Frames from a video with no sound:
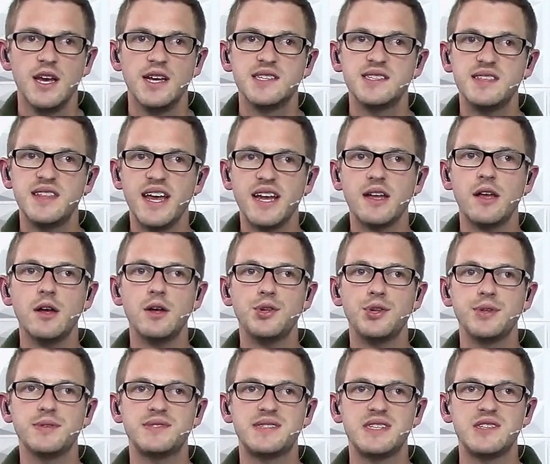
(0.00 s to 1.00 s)
So that
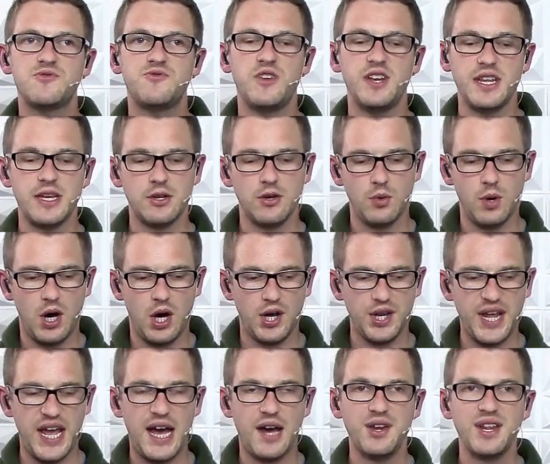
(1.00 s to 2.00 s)
concludes this video
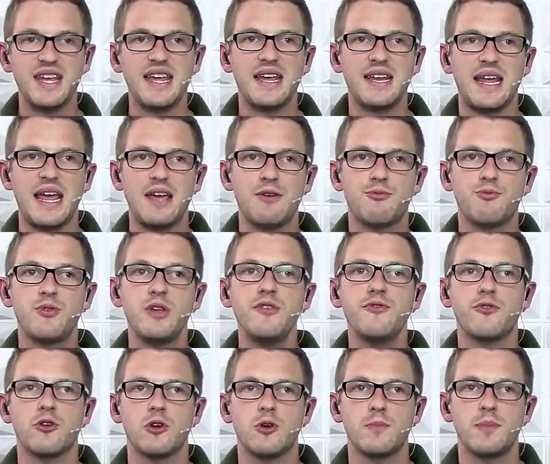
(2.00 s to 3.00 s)
on how to get a
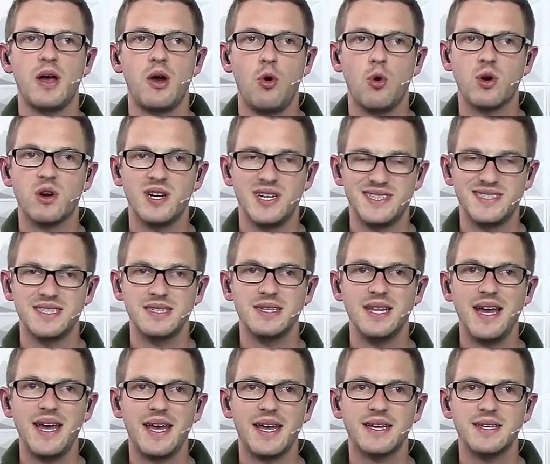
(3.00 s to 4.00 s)
reverb or a
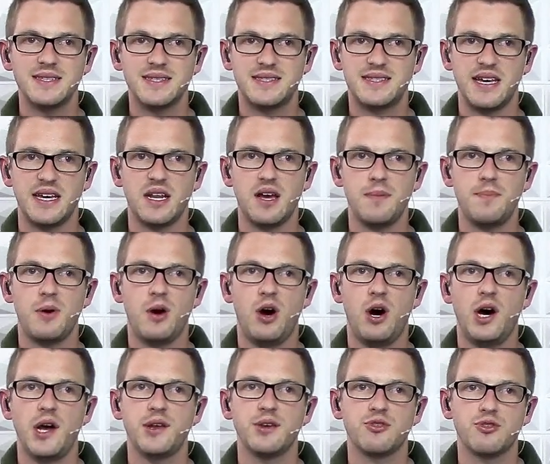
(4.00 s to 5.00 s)
delay set up
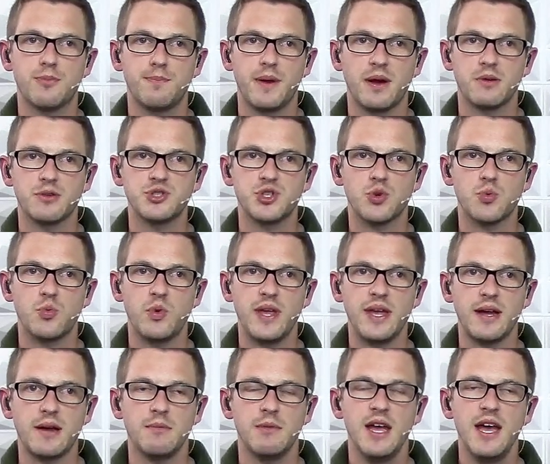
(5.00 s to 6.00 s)
on your Behringer
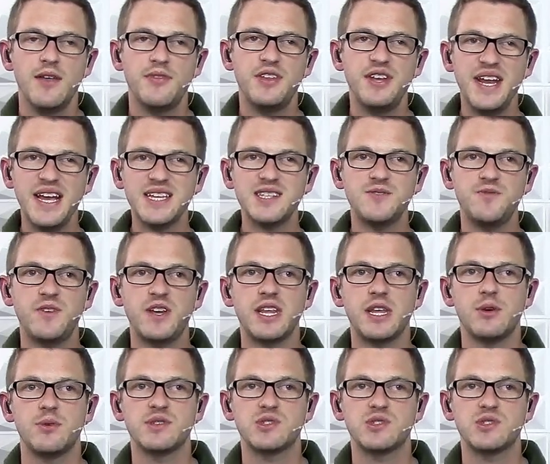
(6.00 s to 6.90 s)
Wing. The next video